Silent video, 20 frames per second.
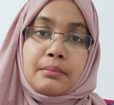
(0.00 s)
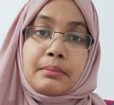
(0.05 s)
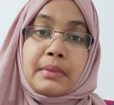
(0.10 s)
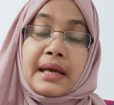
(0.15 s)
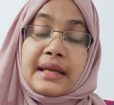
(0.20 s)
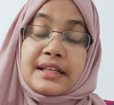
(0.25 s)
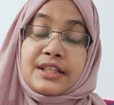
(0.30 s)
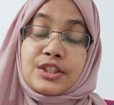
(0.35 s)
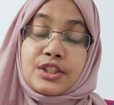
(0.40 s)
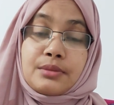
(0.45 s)

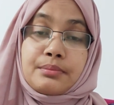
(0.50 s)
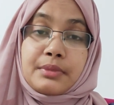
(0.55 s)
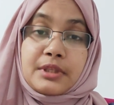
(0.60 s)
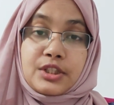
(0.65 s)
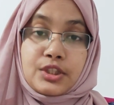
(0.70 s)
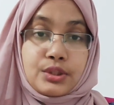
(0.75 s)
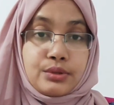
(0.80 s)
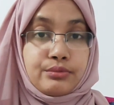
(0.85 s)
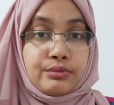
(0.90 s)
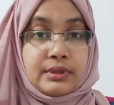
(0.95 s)
managing
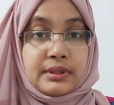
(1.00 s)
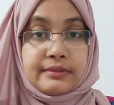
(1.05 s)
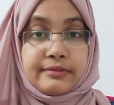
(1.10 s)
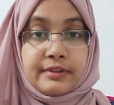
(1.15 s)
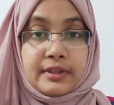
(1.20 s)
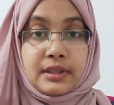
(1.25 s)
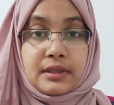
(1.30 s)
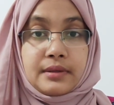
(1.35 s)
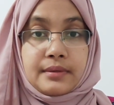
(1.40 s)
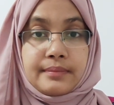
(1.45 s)
patient
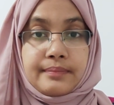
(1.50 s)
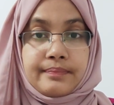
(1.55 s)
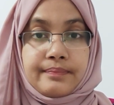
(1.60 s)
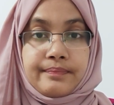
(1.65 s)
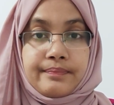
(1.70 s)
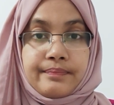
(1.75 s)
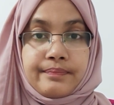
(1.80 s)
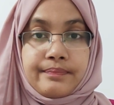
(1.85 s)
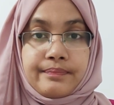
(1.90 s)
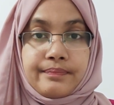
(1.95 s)
welfare.
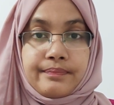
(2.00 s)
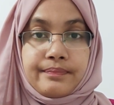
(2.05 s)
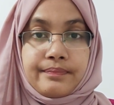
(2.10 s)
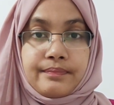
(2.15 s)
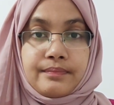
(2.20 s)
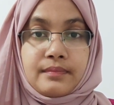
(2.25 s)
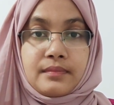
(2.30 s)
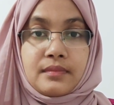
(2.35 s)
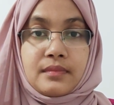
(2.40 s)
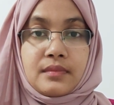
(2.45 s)

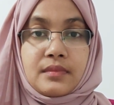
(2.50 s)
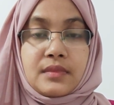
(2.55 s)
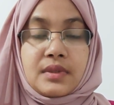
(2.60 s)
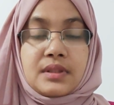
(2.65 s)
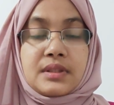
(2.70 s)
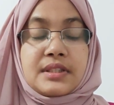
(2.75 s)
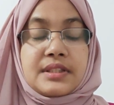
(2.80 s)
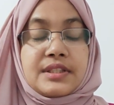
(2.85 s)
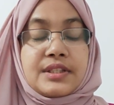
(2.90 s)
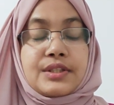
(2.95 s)

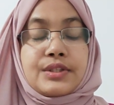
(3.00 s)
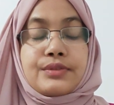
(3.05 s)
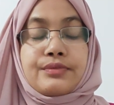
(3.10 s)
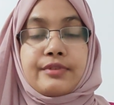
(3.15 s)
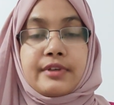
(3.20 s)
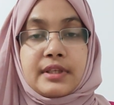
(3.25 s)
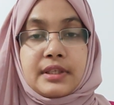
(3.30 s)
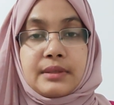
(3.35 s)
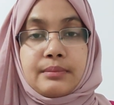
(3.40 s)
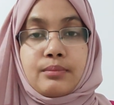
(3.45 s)
This is
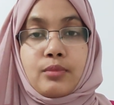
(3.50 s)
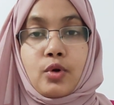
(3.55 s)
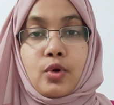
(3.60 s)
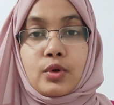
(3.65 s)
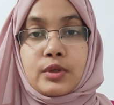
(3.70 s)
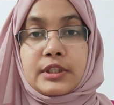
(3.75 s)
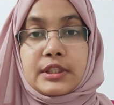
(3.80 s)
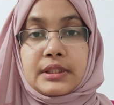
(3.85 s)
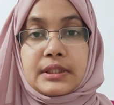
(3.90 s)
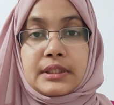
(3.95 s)
very
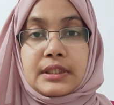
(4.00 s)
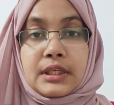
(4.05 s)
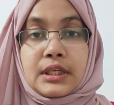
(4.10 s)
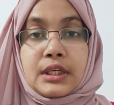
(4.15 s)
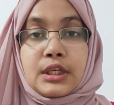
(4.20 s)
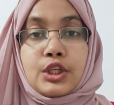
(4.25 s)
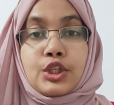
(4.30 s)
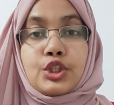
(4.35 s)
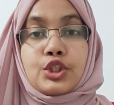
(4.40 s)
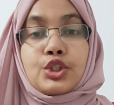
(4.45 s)
important.
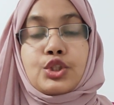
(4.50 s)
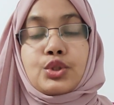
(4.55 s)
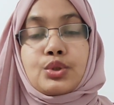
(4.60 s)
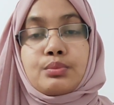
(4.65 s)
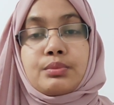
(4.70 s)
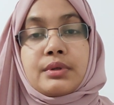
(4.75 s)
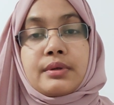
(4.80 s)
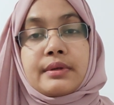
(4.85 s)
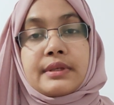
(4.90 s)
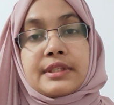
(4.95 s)
You
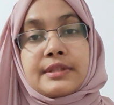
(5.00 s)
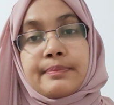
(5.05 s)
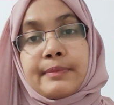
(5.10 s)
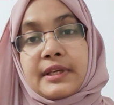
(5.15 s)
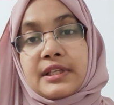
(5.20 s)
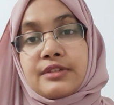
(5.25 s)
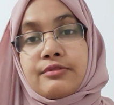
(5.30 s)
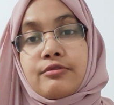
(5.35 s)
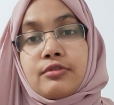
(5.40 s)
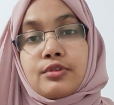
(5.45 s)
should be
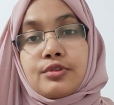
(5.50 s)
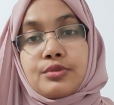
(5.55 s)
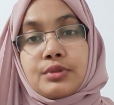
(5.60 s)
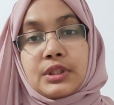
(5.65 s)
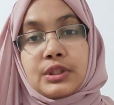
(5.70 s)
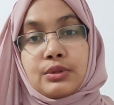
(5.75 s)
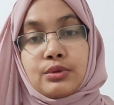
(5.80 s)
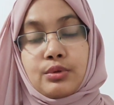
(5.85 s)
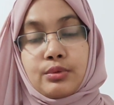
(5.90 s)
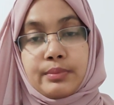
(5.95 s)
respectful to
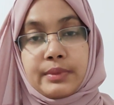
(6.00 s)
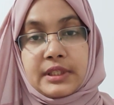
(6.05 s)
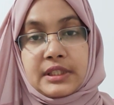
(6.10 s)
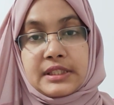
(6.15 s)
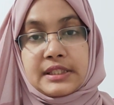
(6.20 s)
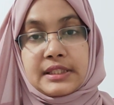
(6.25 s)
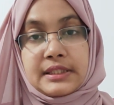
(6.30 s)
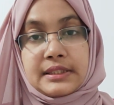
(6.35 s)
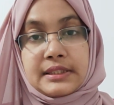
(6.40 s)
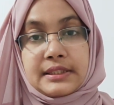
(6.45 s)
your
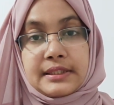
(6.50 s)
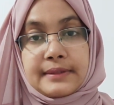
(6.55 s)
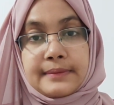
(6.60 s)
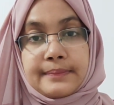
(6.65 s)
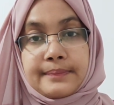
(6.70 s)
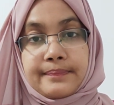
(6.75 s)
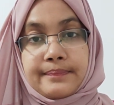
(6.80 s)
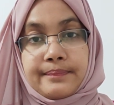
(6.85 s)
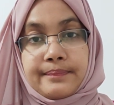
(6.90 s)
patient